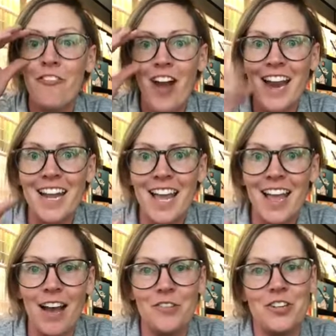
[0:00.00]

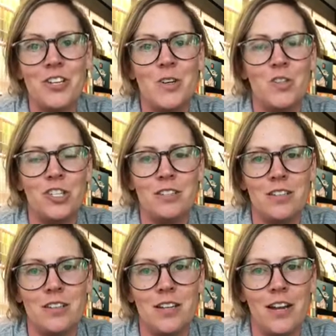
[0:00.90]
Friday afternoon,
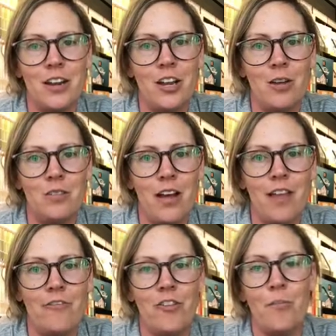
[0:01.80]
Jacinda and I are going to go
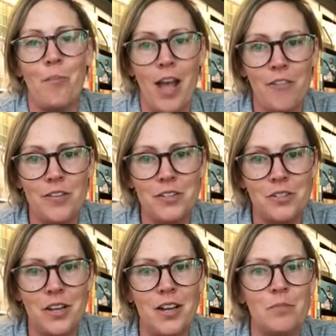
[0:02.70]
live for my
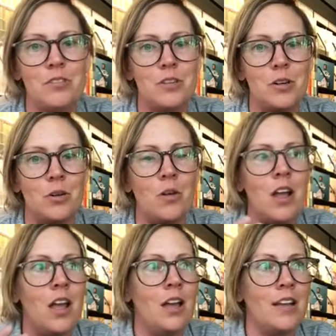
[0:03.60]
first time, so
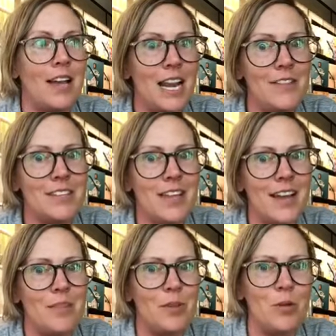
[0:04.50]
kind of
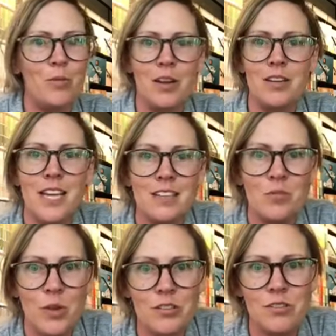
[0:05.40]
excited, but we want to take
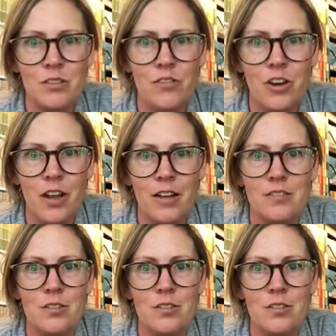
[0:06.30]
some questions of your guys.